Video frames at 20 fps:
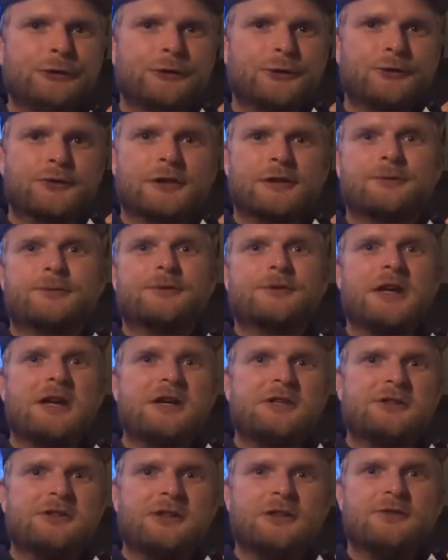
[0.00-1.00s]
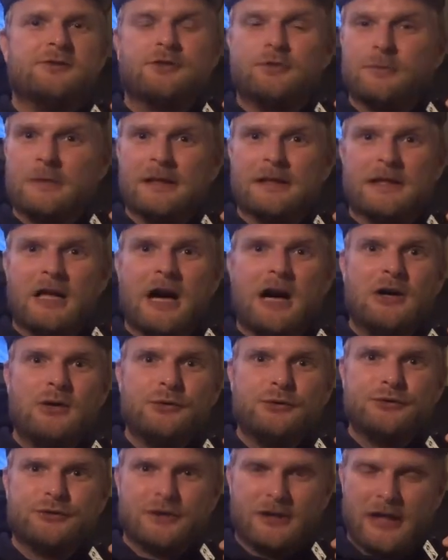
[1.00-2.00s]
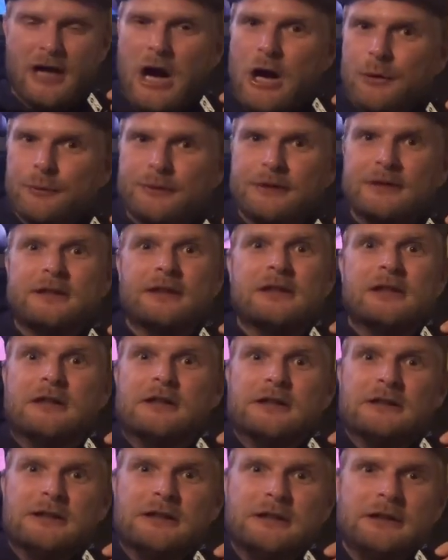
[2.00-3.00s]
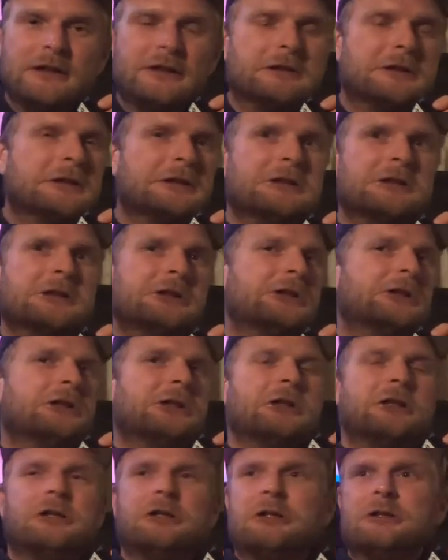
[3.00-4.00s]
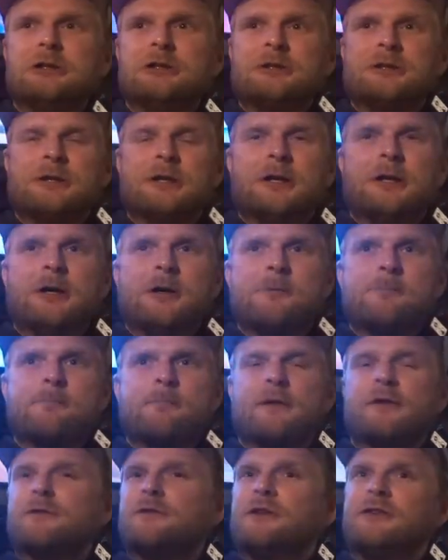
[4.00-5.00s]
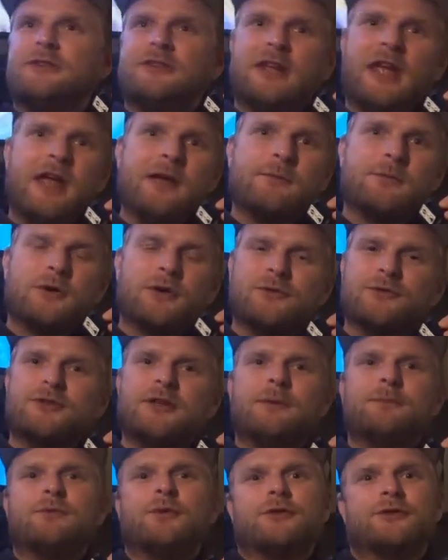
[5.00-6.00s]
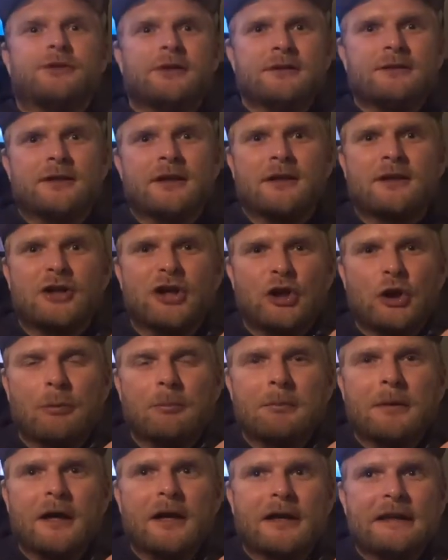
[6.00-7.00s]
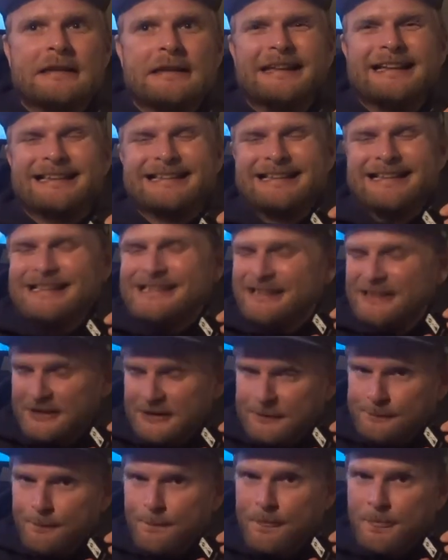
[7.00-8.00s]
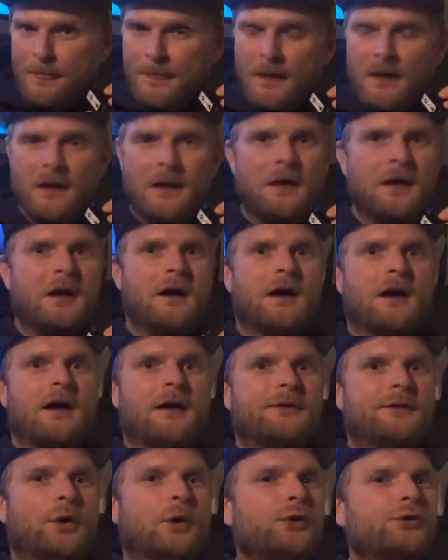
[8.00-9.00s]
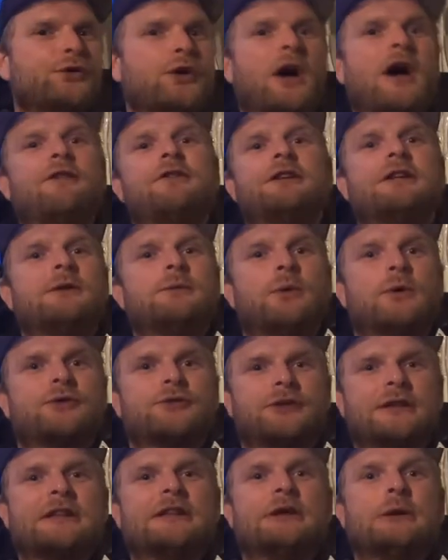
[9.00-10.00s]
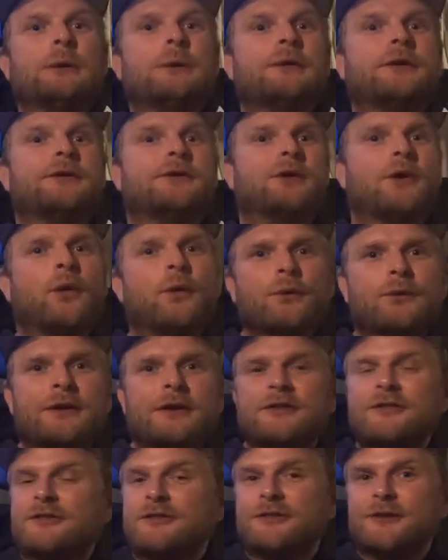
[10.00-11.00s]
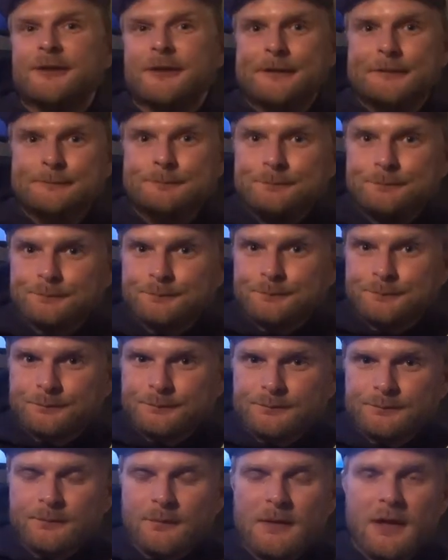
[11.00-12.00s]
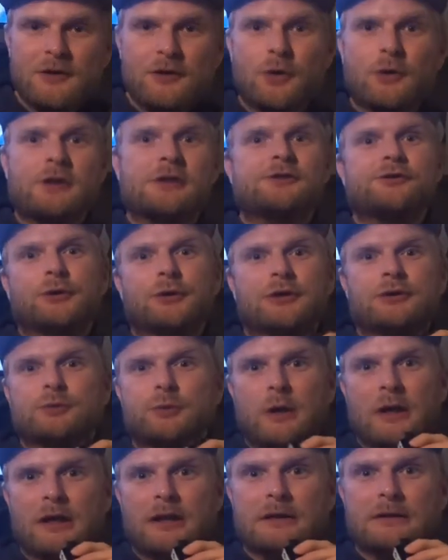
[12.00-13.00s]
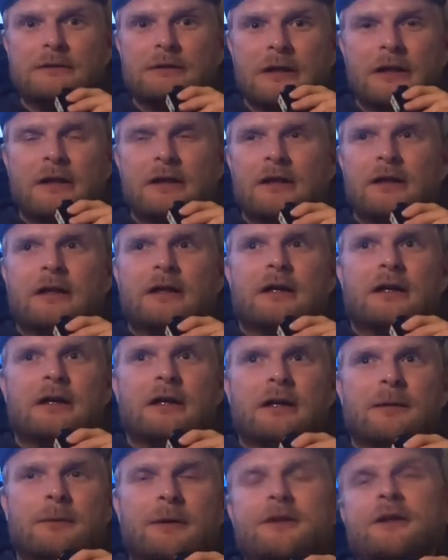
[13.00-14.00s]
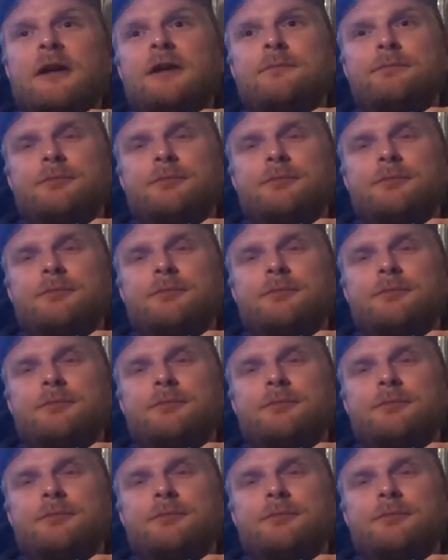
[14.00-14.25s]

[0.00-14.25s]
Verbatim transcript: your transportation from an house out in the jungle and uh, the same concept was in uh, Colombia in Leticia and also everything was included on this uh, jungle tour as well uh, but I